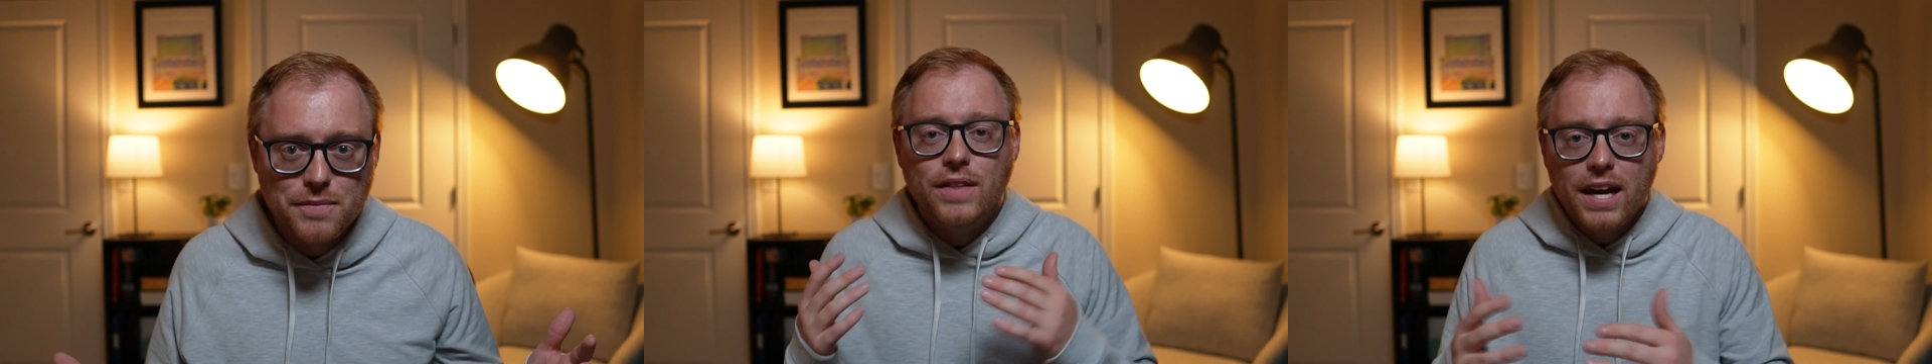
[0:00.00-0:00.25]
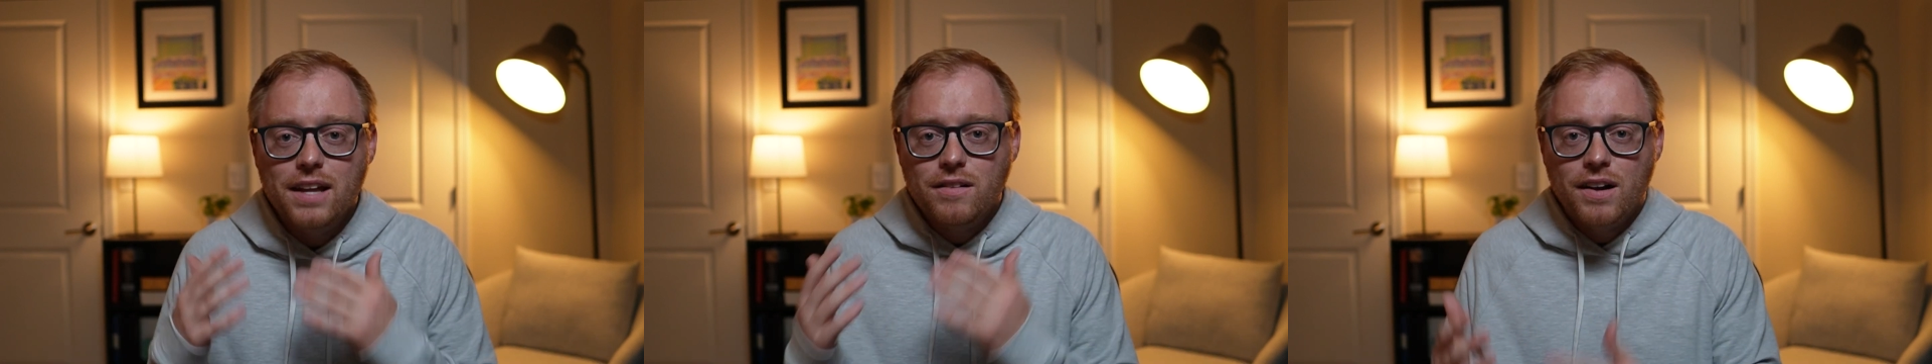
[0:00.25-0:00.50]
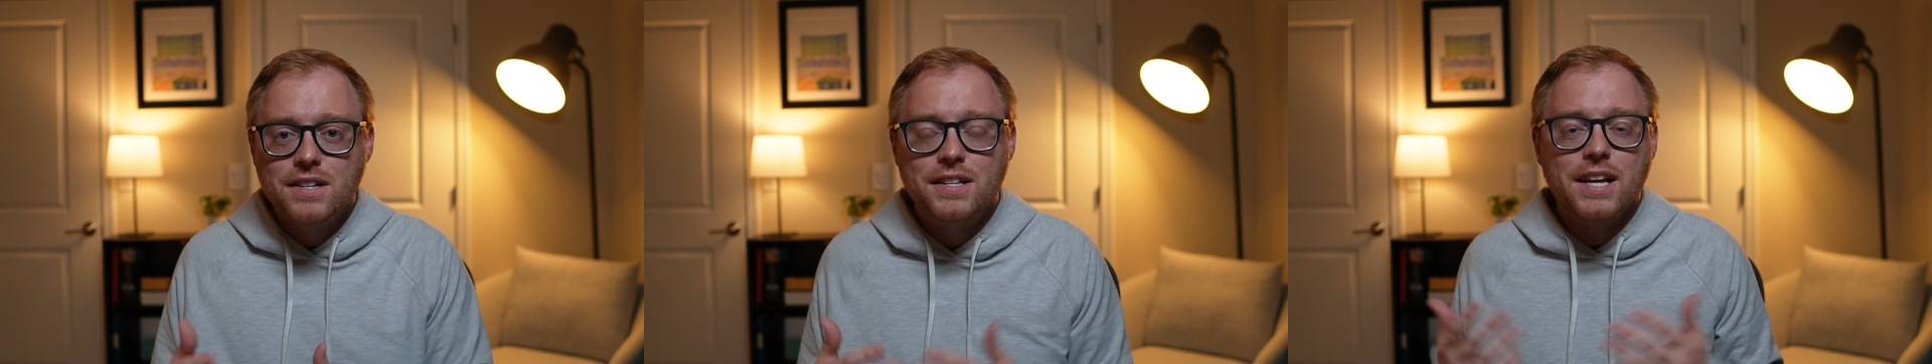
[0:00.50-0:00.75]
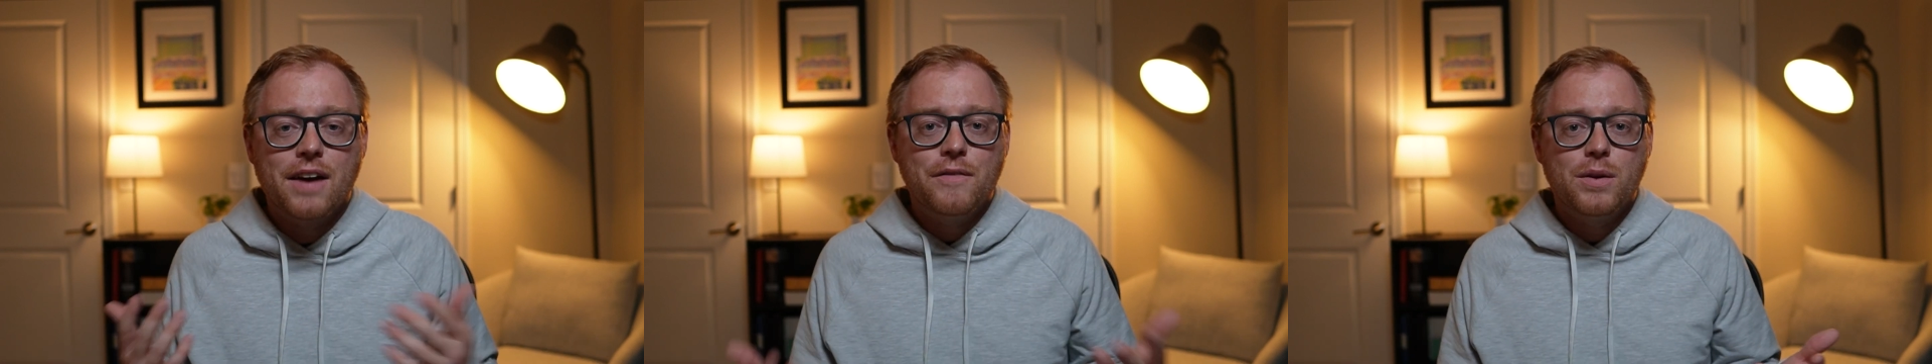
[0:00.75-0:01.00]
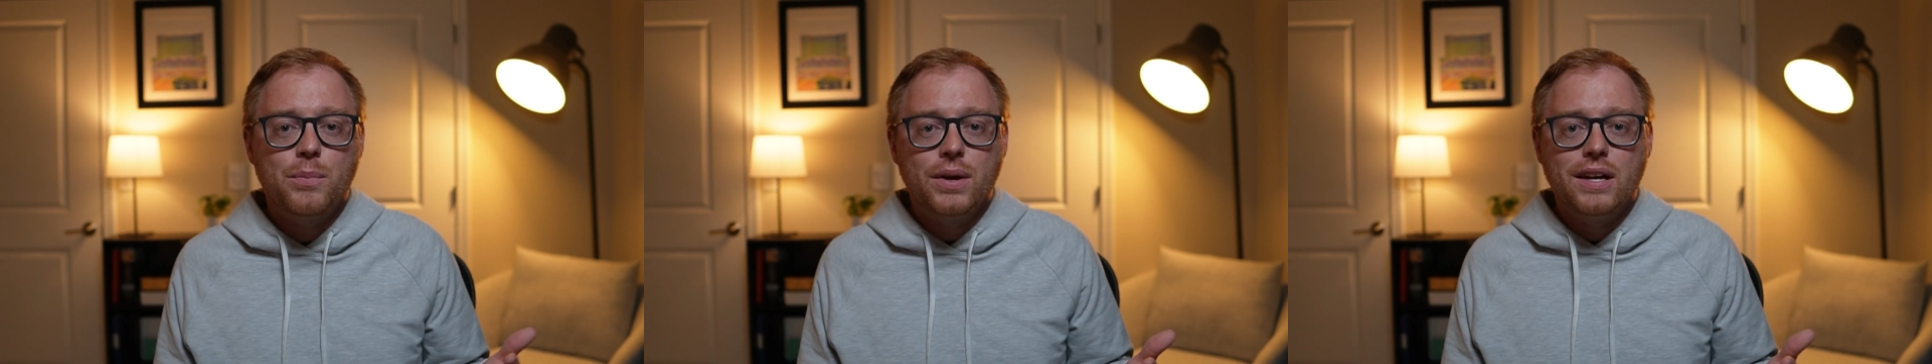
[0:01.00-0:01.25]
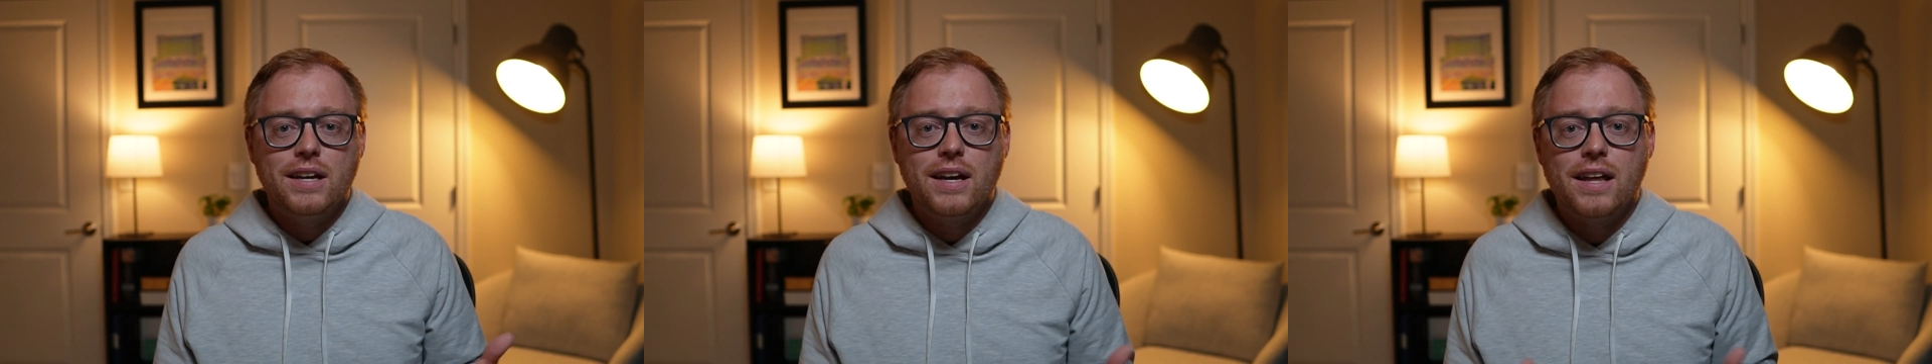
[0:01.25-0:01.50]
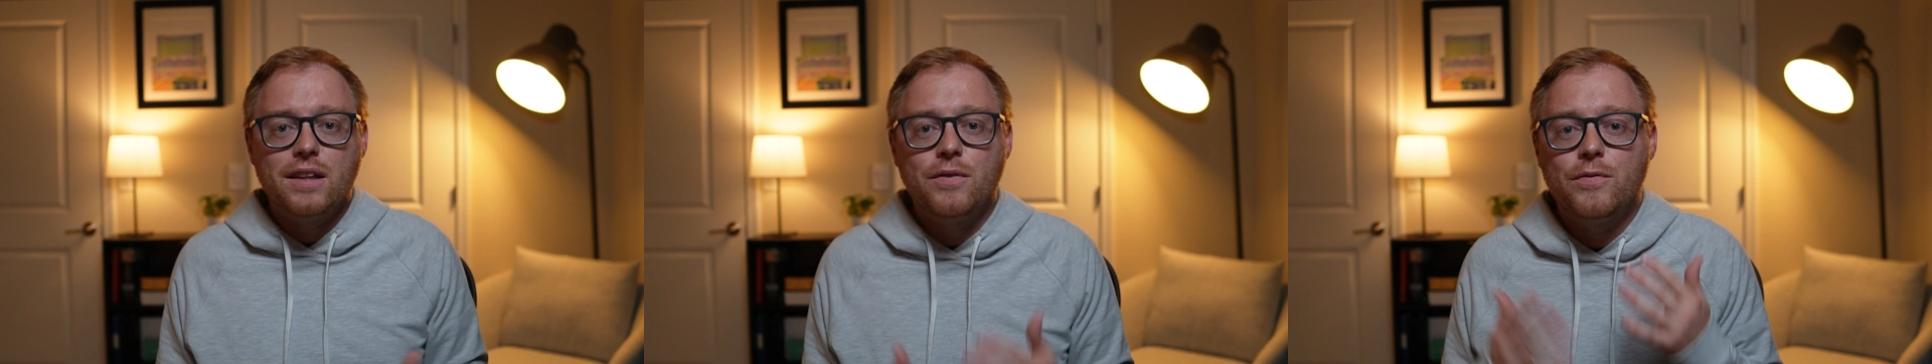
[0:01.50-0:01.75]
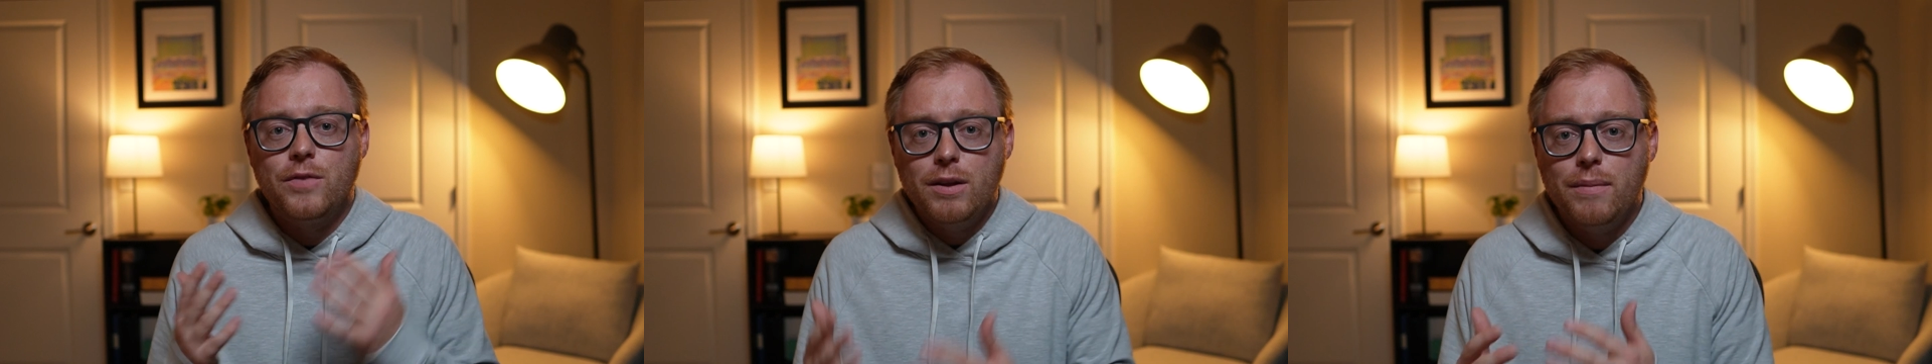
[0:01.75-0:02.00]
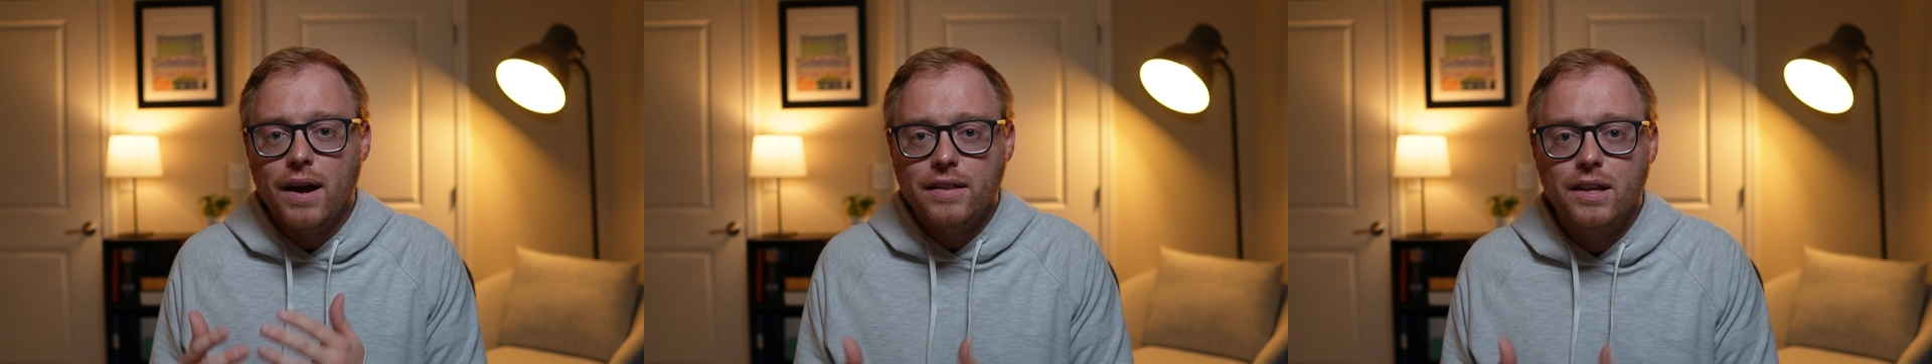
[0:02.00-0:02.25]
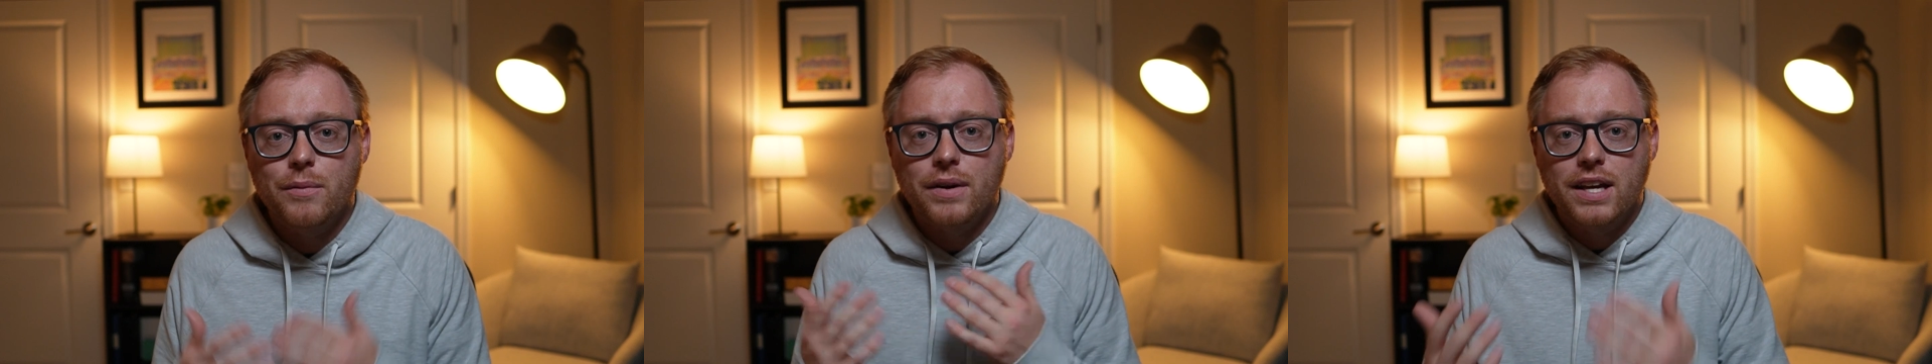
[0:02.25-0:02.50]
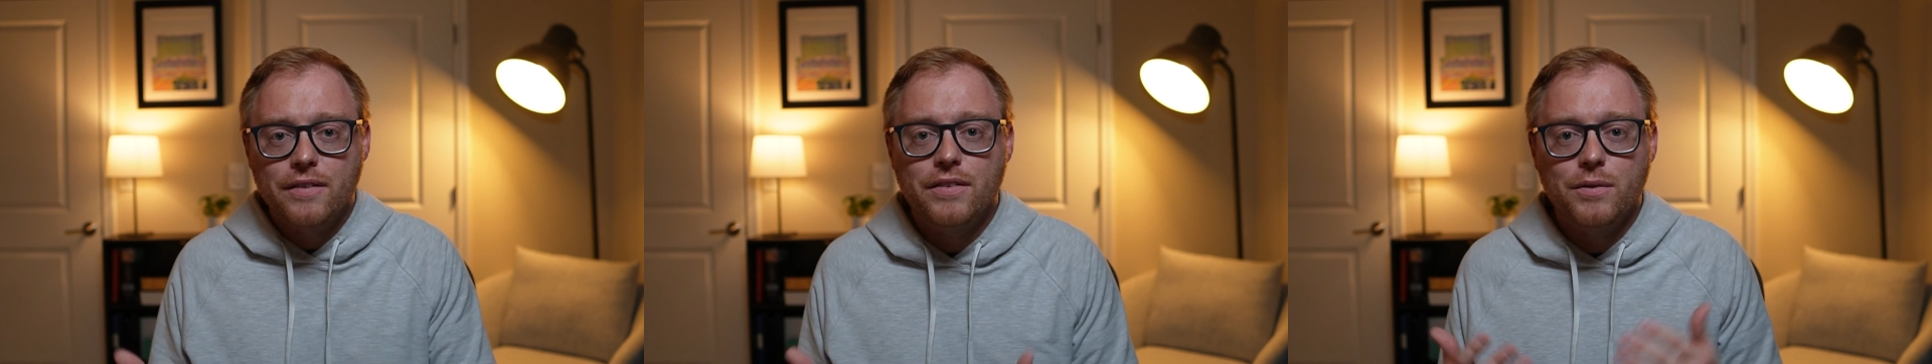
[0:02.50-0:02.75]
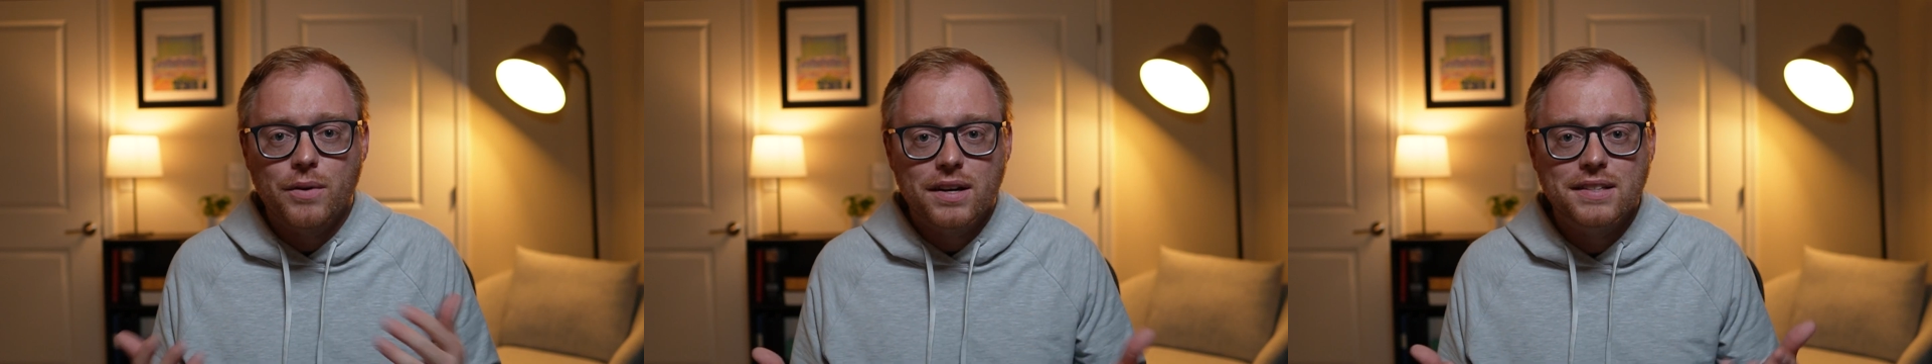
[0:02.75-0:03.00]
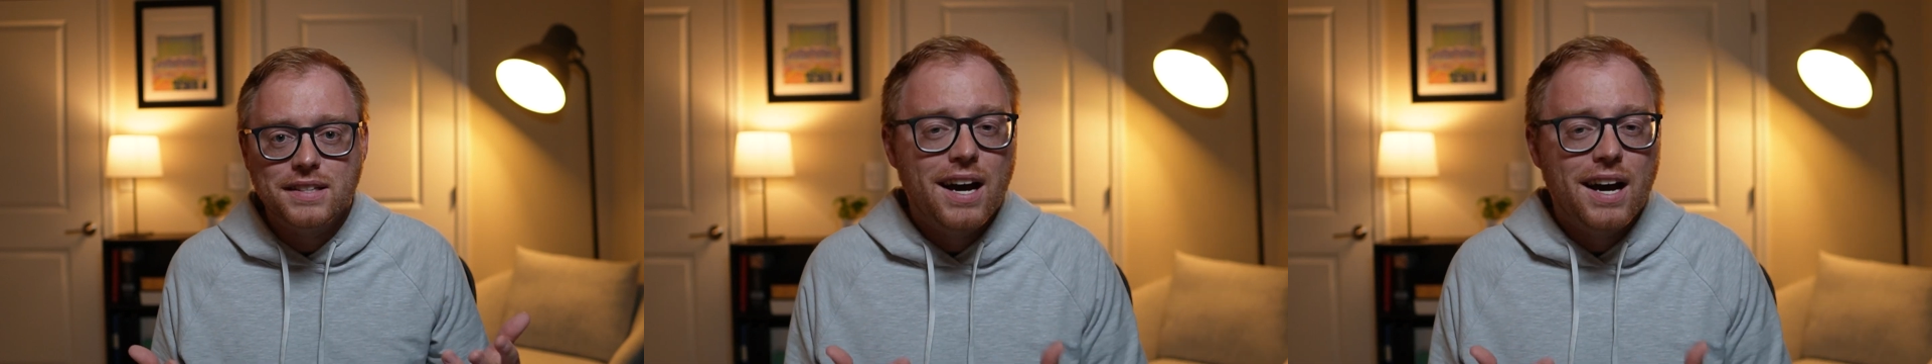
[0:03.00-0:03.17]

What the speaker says: They launched the MVP, and the feedback they were given was,